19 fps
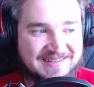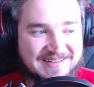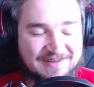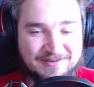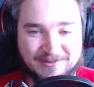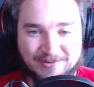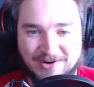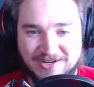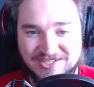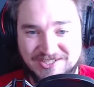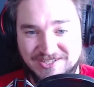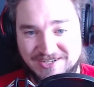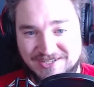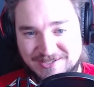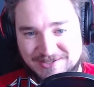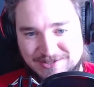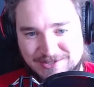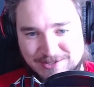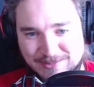If you're watching
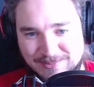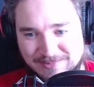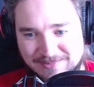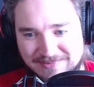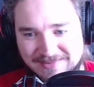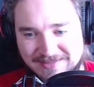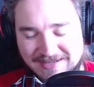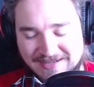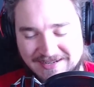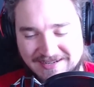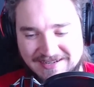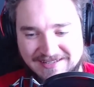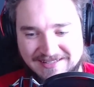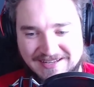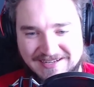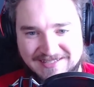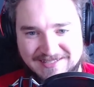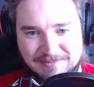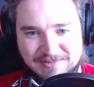on YouTube,
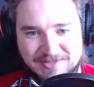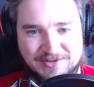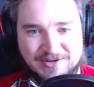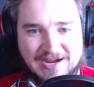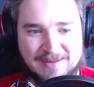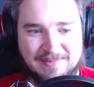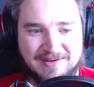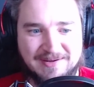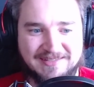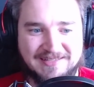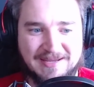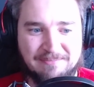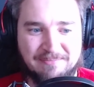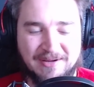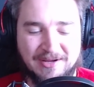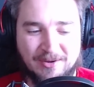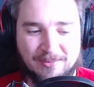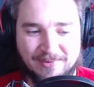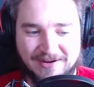subscribe, hit that
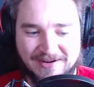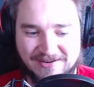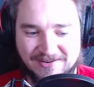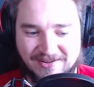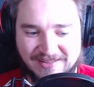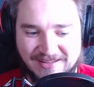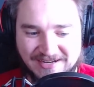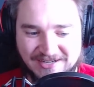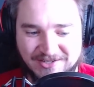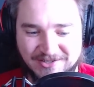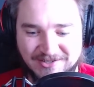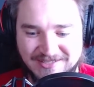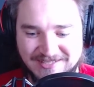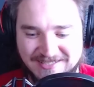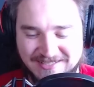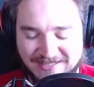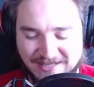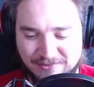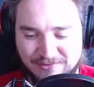bell button, all that good
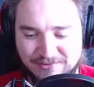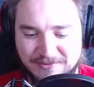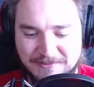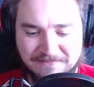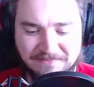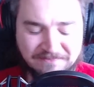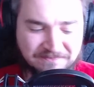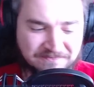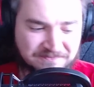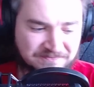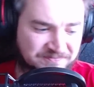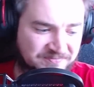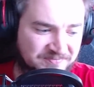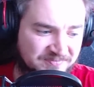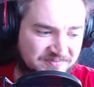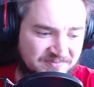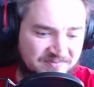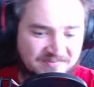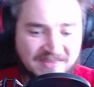stuff.
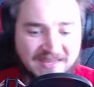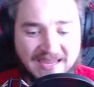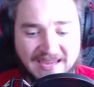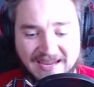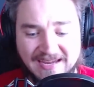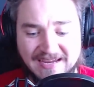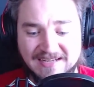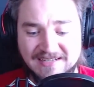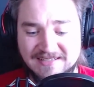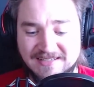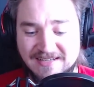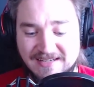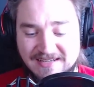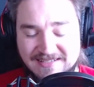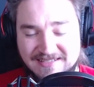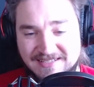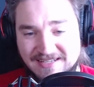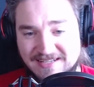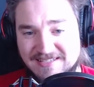And
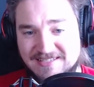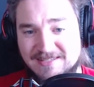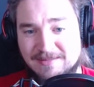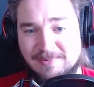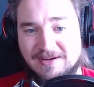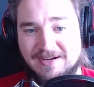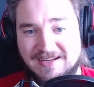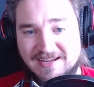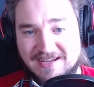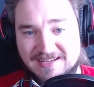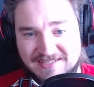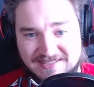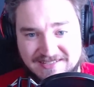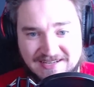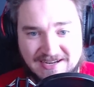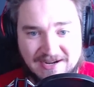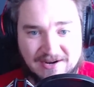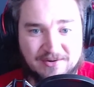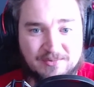since the podcast
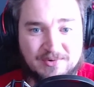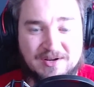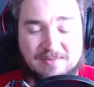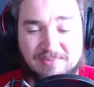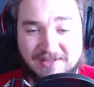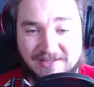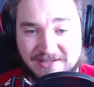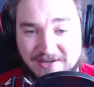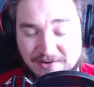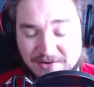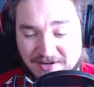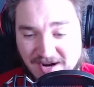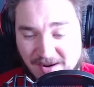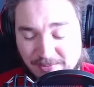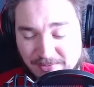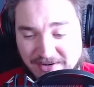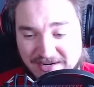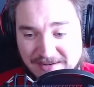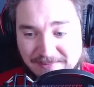is now completely owned and
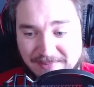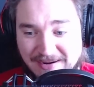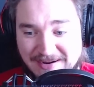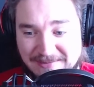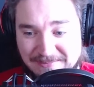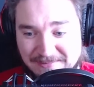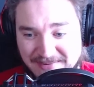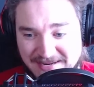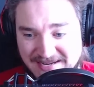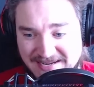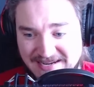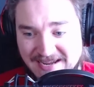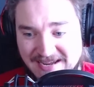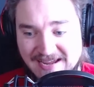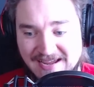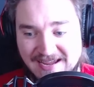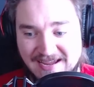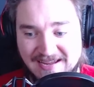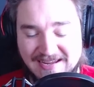operated by me,
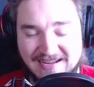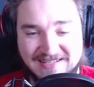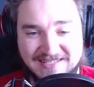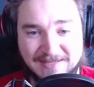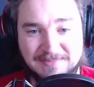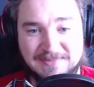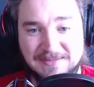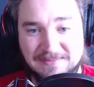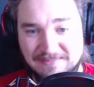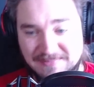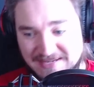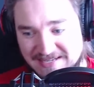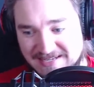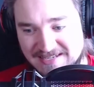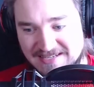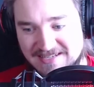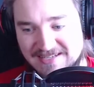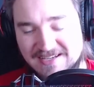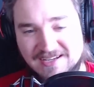it's up to
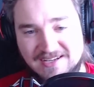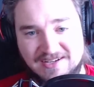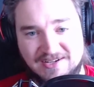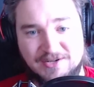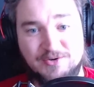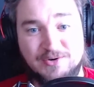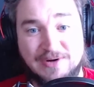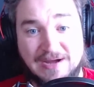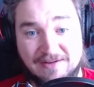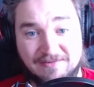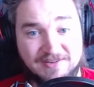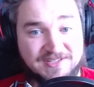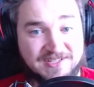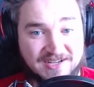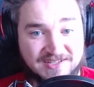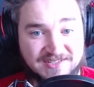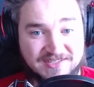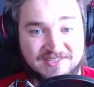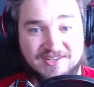me who
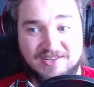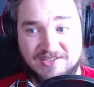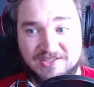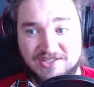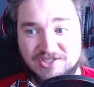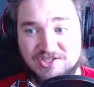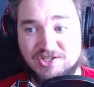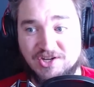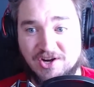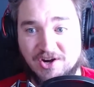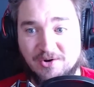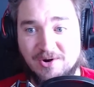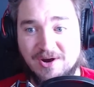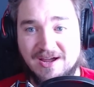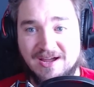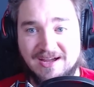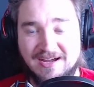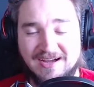advertises on this show.